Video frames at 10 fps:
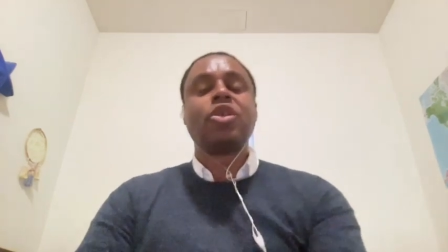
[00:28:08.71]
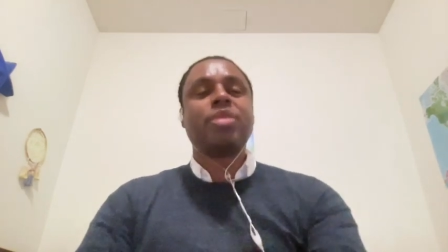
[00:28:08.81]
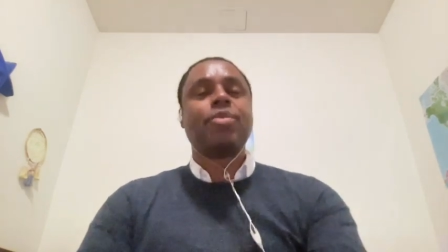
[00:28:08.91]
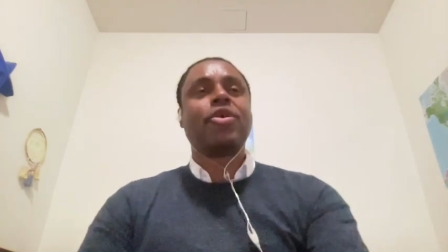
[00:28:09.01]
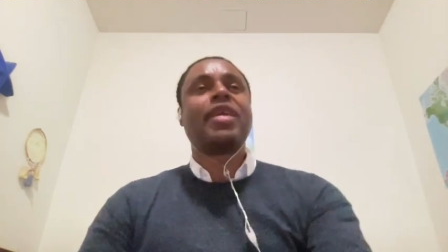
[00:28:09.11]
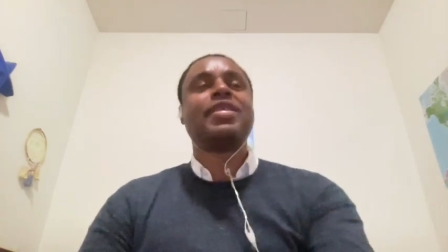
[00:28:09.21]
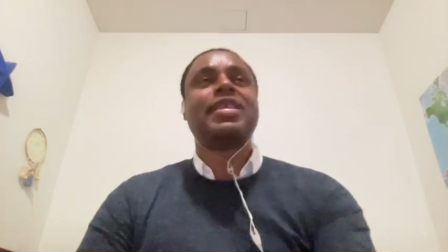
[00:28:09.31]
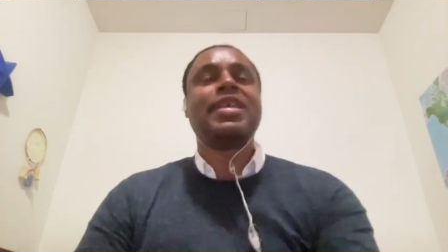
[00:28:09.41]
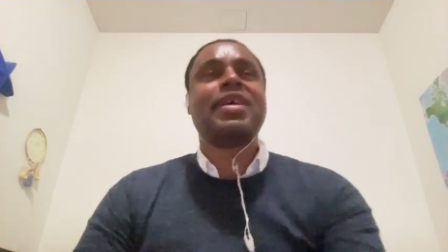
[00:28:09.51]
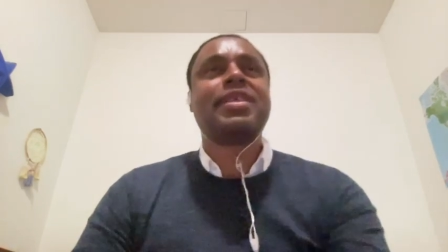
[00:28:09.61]
people kind of
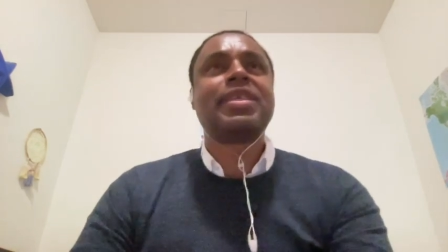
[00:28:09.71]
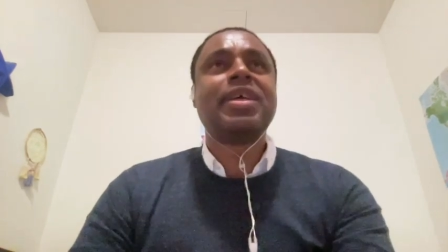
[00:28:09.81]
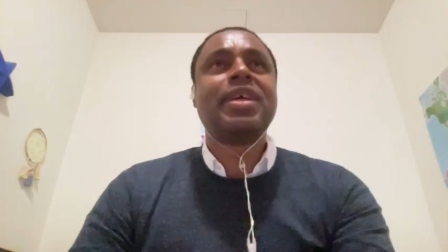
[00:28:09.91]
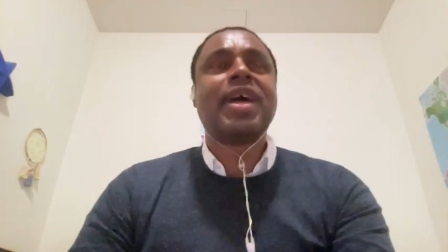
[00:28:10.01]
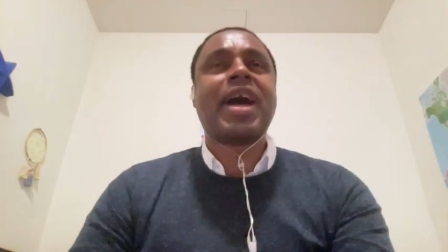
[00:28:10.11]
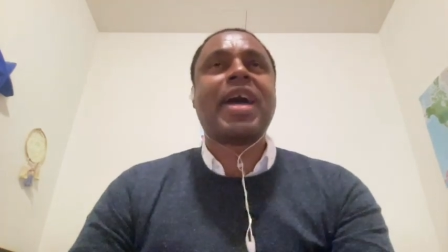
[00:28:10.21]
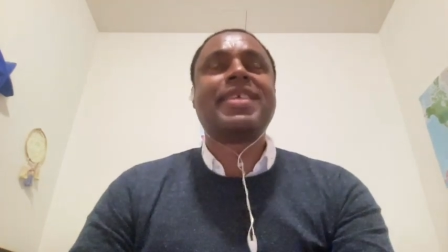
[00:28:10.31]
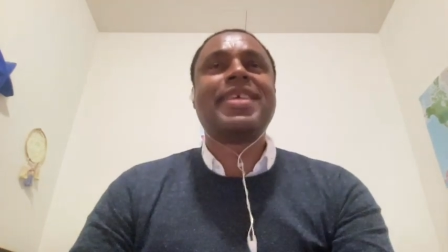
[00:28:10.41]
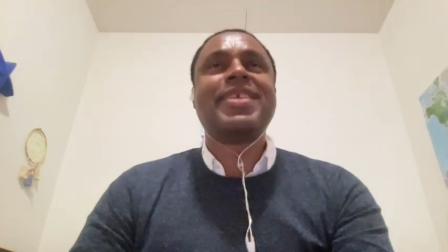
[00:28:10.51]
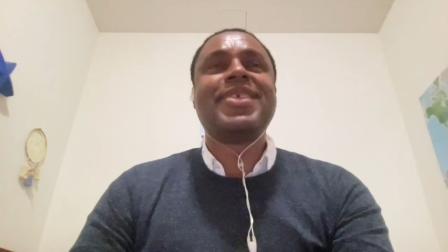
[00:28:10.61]
see us
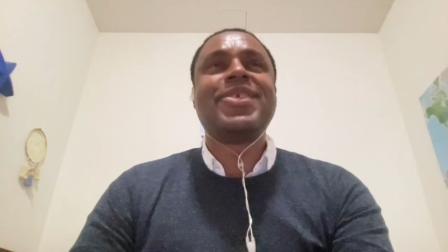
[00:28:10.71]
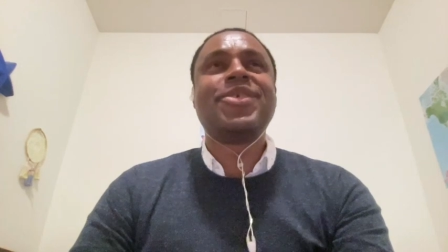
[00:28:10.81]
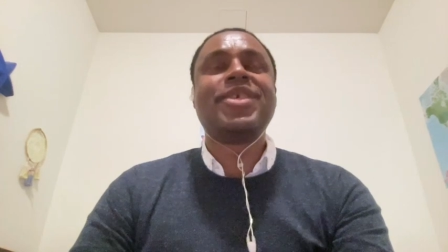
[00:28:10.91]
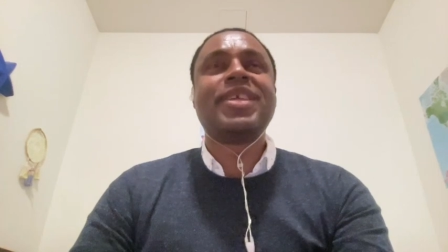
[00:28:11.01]
as an institution